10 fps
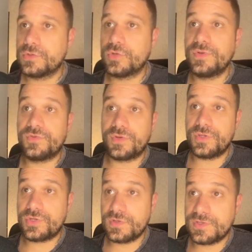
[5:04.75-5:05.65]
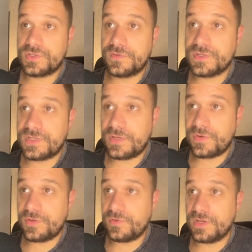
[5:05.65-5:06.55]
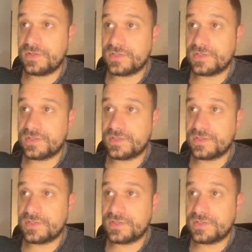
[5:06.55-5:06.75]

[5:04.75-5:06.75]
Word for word: So in traditional server-side rendering,